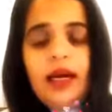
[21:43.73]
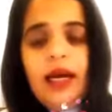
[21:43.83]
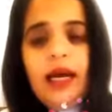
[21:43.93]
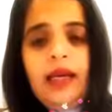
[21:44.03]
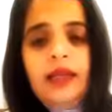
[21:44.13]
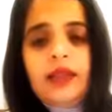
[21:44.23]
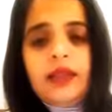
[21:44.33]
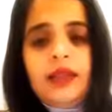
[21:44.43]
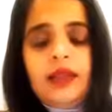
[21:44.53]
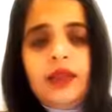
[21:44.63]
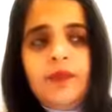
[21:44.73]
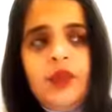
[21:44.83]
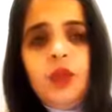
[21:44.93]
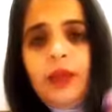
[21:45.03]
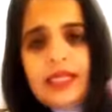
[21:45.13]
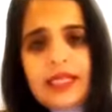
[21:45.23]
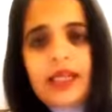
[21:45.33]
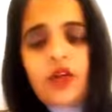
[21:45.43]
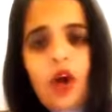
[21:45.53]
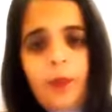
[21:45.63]
and uh, you must
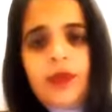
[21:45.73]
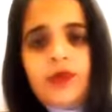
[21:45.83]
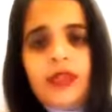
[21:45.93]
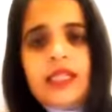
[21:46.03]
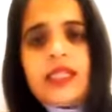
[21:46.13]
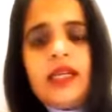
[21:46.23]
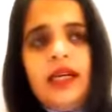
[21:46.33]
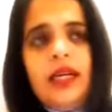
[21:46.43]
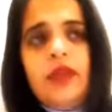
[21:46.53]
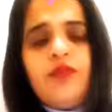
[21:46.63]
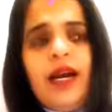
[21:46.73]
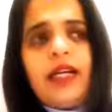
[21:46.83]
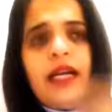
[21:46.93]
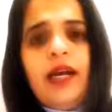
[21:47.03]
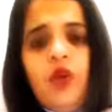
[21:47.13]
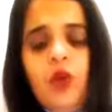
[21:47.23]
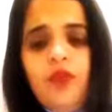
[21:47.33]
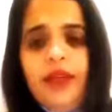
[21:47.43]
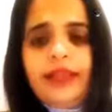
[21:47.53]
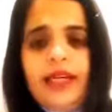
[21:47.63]
get a copy of this in fact i hope
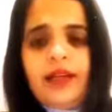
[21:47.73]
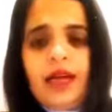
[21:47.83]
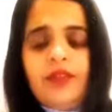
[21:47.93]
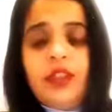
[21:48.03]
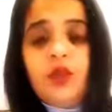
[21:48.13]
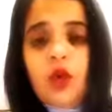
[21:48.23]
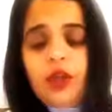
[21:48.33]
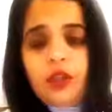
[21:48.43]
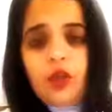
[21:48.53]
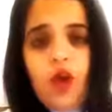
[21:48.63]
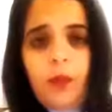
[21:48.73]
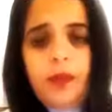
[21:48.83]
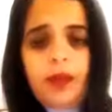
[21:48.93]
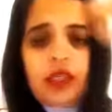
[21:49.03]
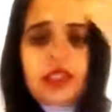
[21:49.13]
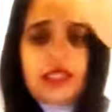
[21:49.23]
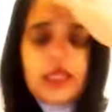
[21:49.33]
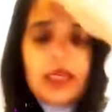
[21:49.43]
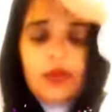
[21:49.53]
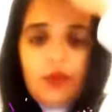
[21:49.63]
fate like gravity you've got your copy because
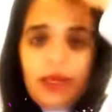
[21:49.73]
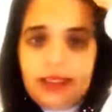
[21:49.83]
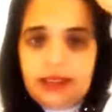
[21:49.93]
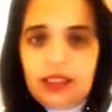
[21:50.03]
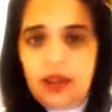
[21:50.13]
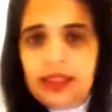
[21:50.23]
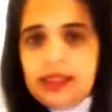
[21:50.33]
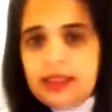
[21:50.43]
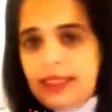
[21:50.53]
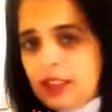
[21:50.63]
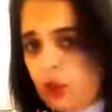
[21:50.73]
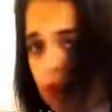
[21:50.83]
right now it's a kindle